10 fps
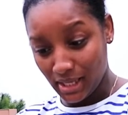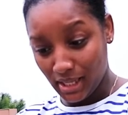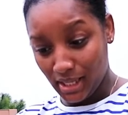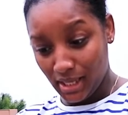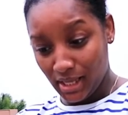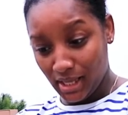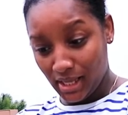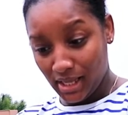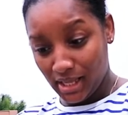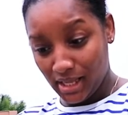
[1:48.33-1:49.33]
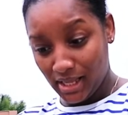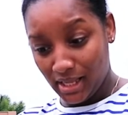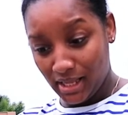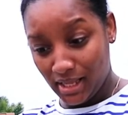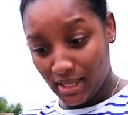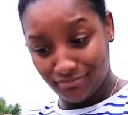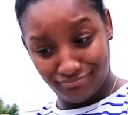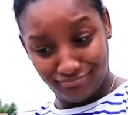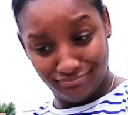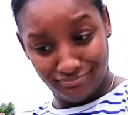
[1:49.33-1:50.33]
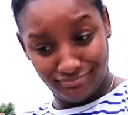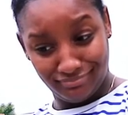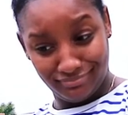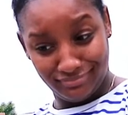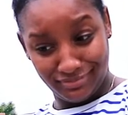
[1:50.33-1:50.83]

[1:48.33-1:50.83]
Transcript: (silence)